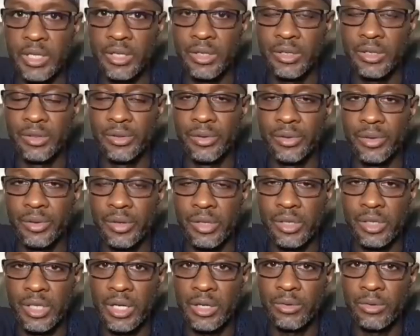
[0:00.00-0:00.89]
In
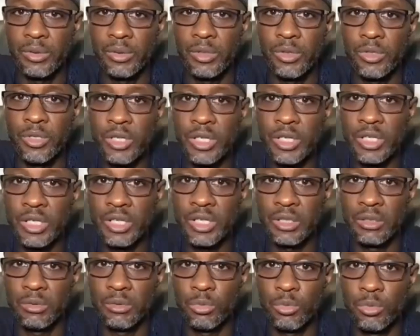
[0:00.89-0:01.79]

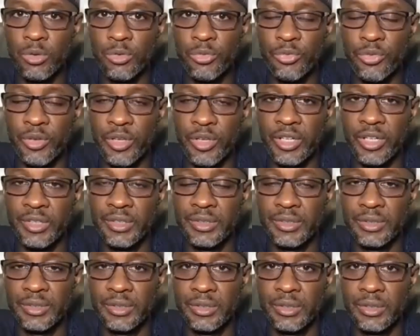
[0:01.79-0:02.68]
psychological
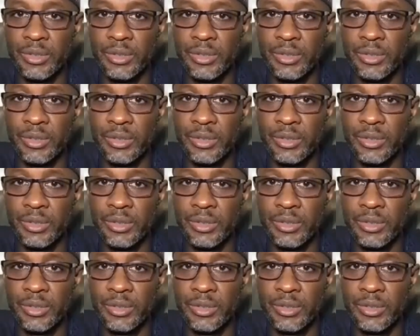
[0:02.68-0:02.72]
warfare,